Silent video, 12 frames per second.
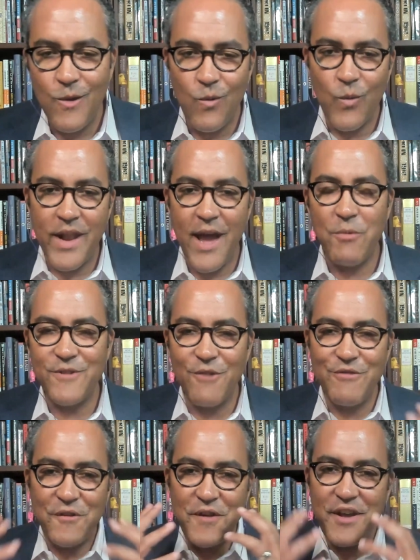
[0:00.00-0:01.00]
When I was
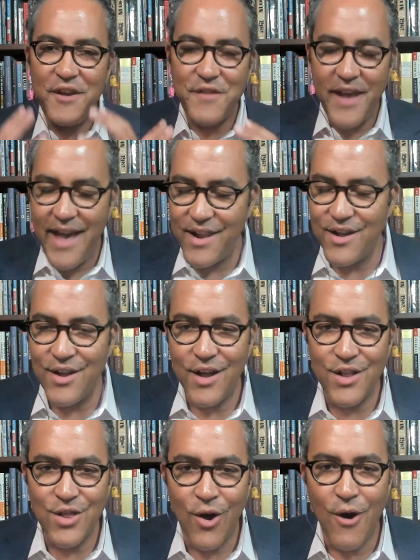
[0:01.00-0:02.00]
overseas, I had
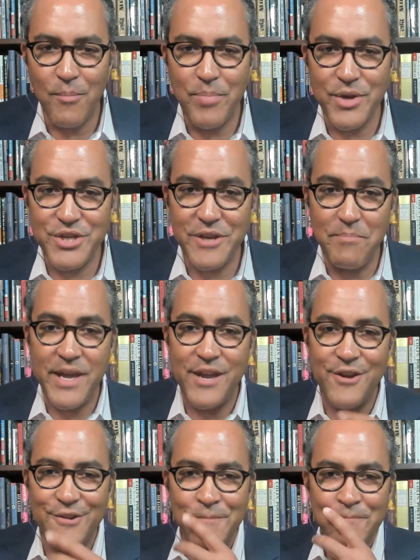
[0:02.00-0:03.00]
a long, bushy
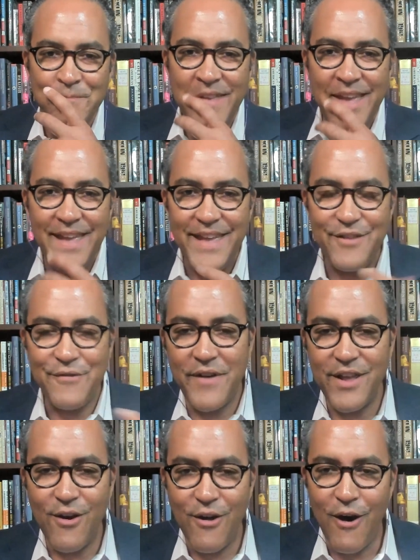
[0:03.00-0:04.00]
beard. It's
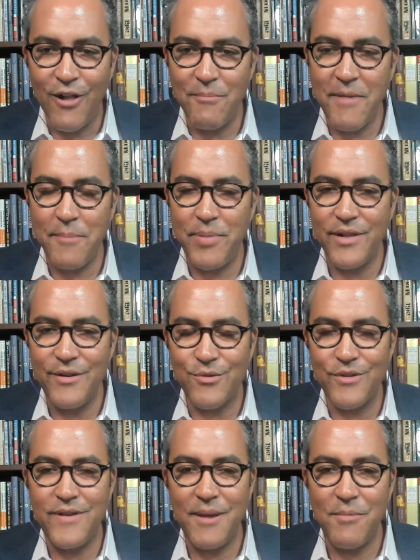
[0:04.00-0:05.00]
funny, all my
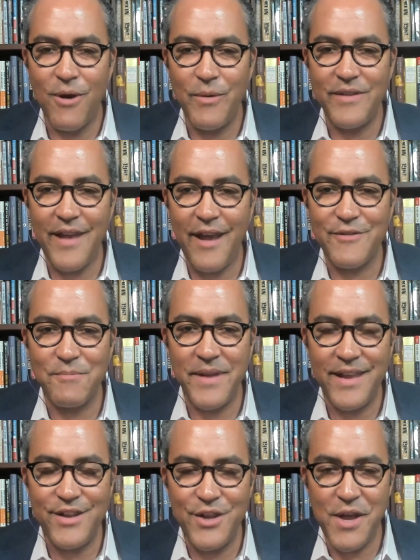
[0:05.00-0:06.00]
political team always asked
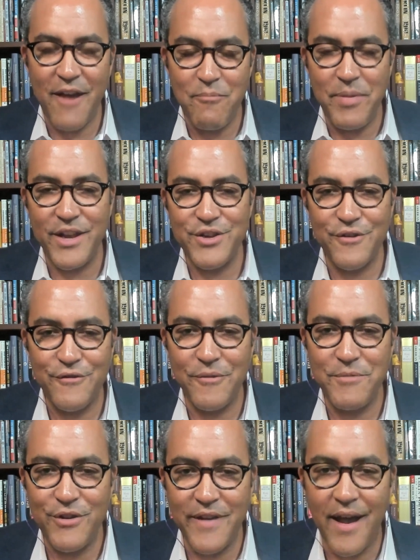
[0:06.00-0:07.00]
me, do you have pictures
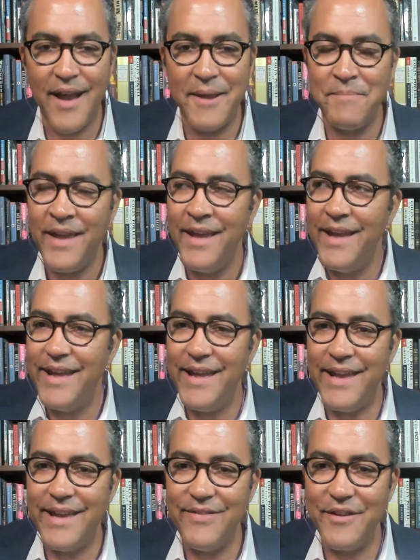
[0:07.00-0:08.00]
from your time
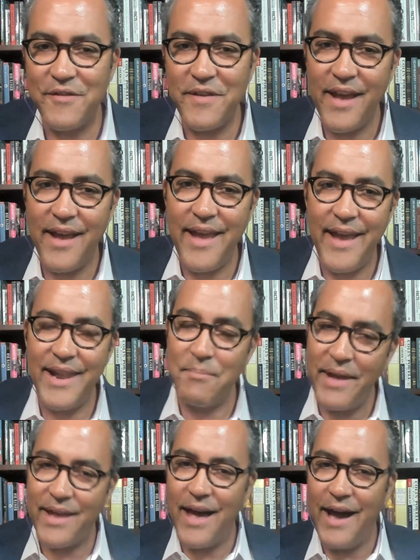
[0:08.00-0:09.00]
in the CIA? And I'm
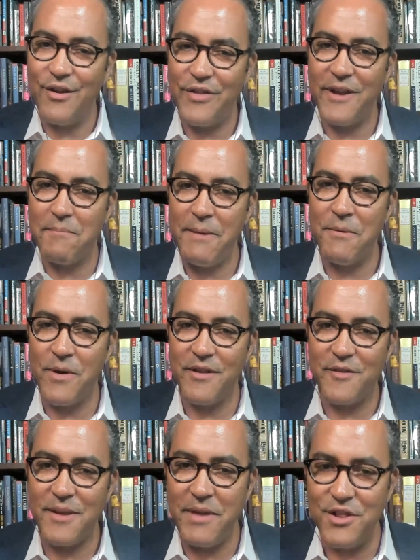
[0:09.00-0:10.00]
like, I don't think people want
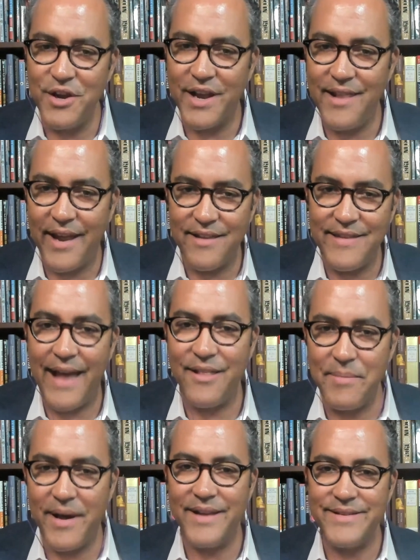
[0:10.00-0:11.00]
to see me looking like a
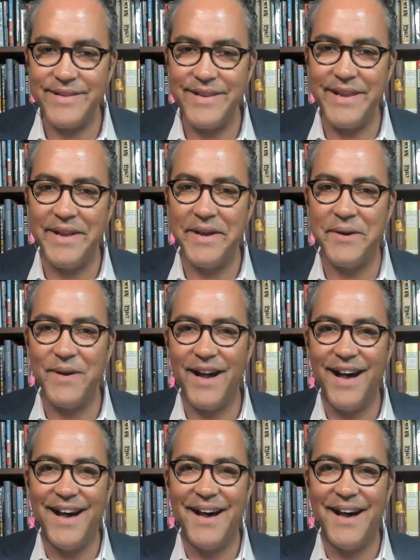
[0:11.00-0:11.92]
Taliban, you know.